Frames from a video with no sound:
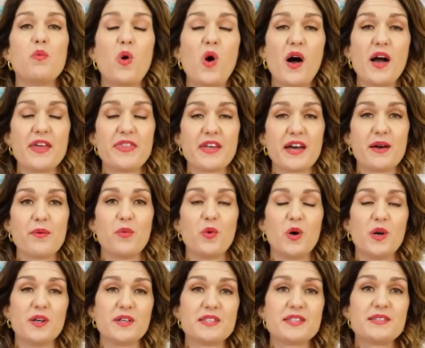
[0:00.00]
why that
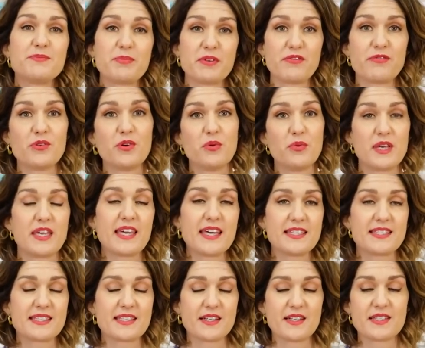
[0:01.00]
was before we
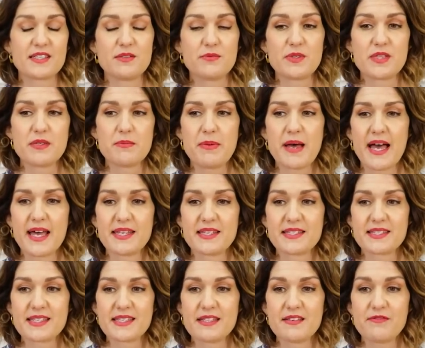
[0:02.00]
get started with the
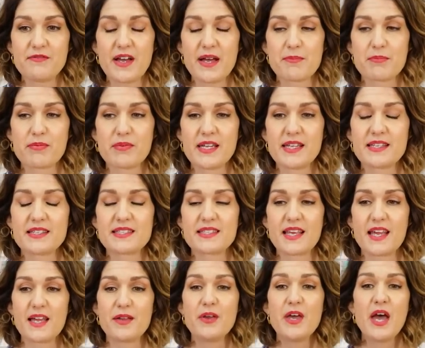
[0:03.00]
patterns and the fabric.
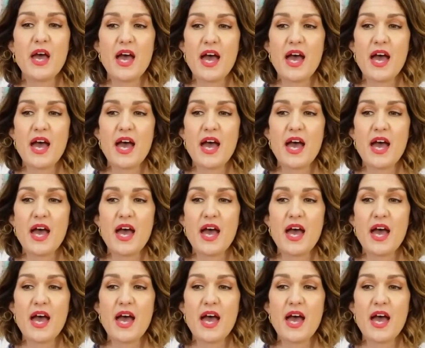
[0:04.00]
So